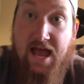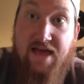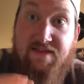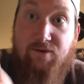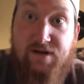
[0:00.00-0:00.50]

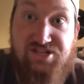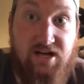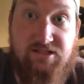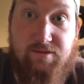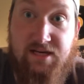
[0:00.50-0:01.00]
And they reach
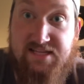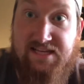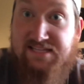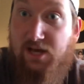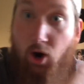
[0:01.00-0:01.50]
out to me because
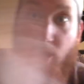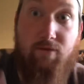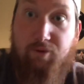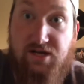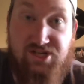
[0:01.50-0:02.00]
they see all the
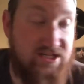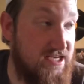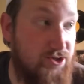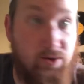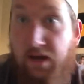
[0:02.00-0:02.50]
projects I
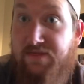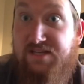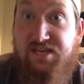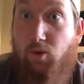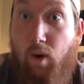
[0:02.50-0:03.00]
do, and they
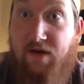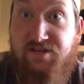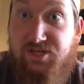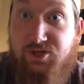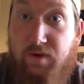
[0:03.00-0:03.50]
say, wow,
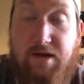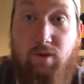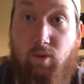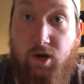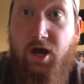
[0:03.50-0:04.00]
this is great.
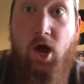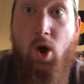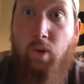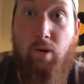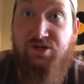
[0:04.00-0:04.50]
We want
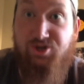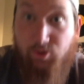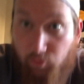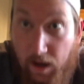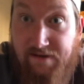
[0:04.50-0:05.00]
you to
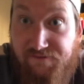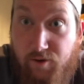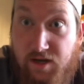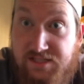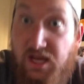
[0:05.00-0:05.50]
write
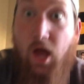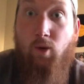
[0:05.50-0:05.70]
for us.